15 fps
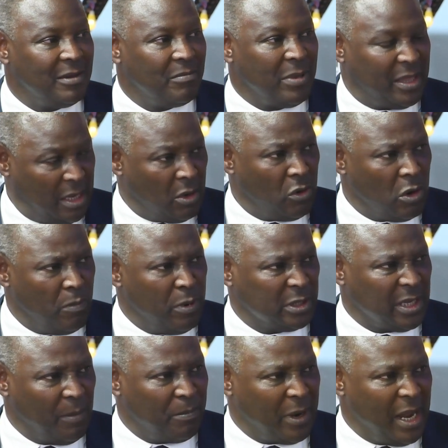As a global
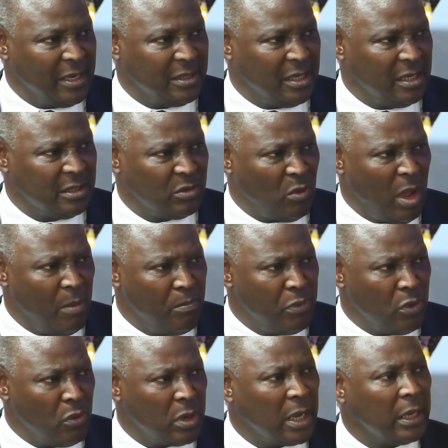supply chains were
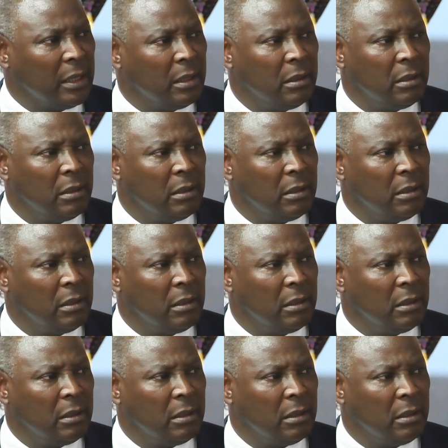broken.